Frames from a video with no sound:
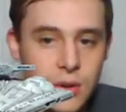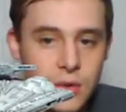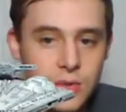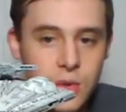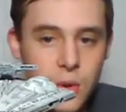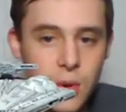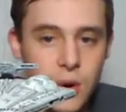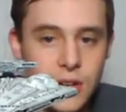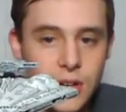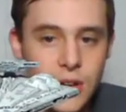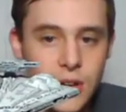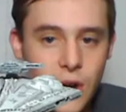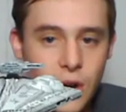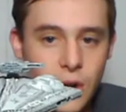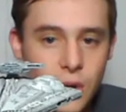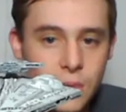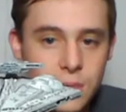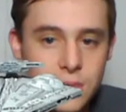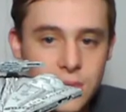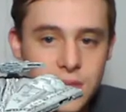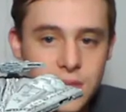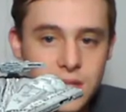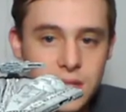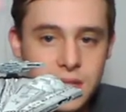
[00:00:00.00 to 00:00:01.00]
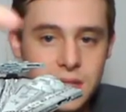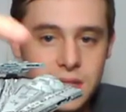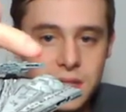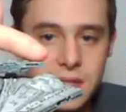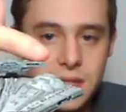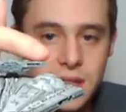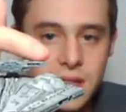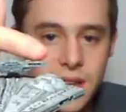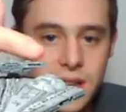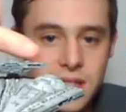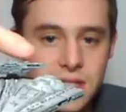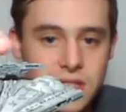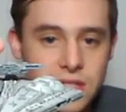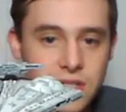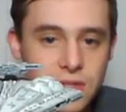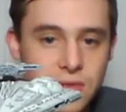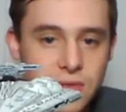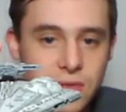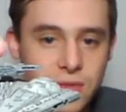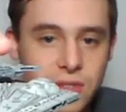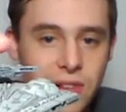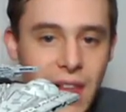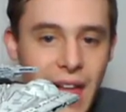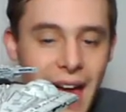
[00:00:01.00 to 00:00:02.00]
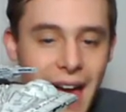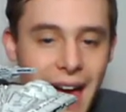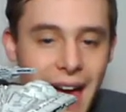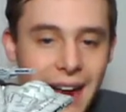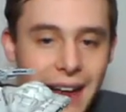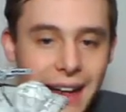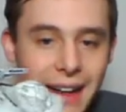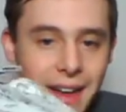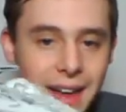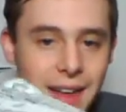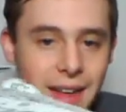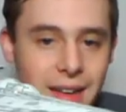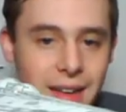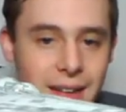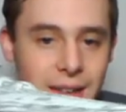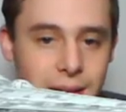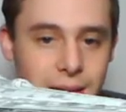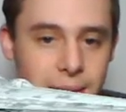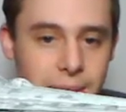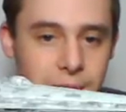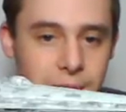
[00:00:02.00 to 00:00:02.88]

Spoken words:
4 domes, nice flat head.